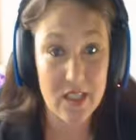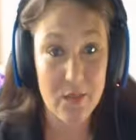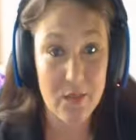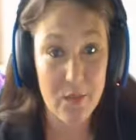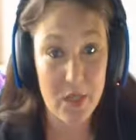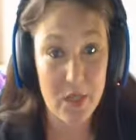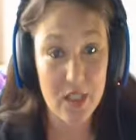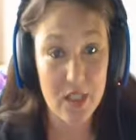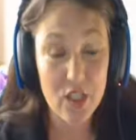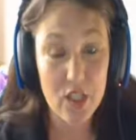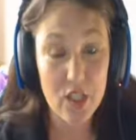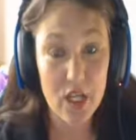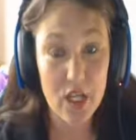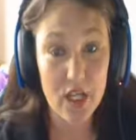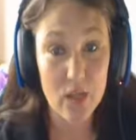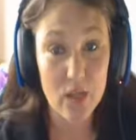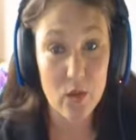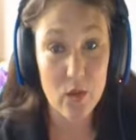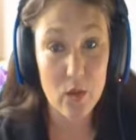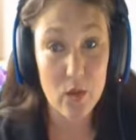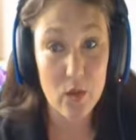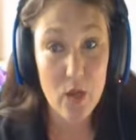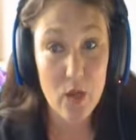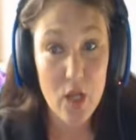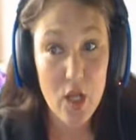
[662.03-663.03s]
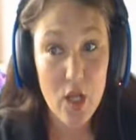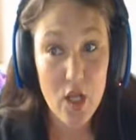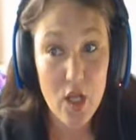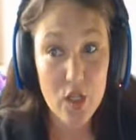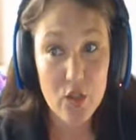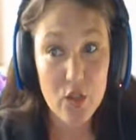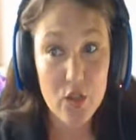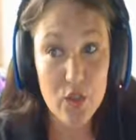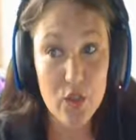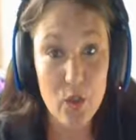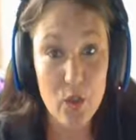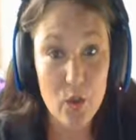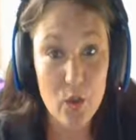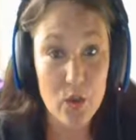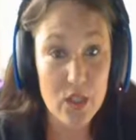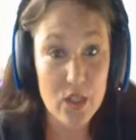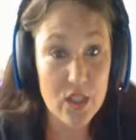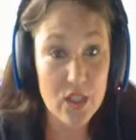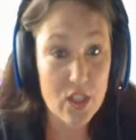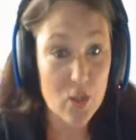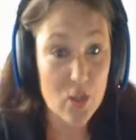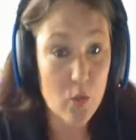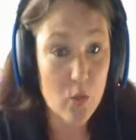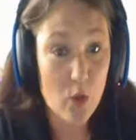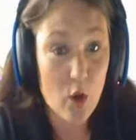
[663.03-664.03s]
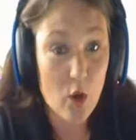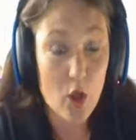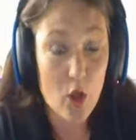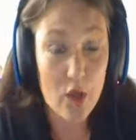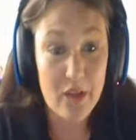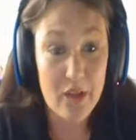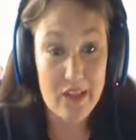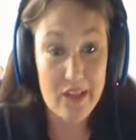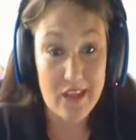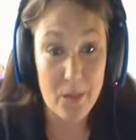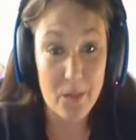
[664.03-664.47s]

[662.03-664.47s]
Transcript: is the main channel. So this is where all,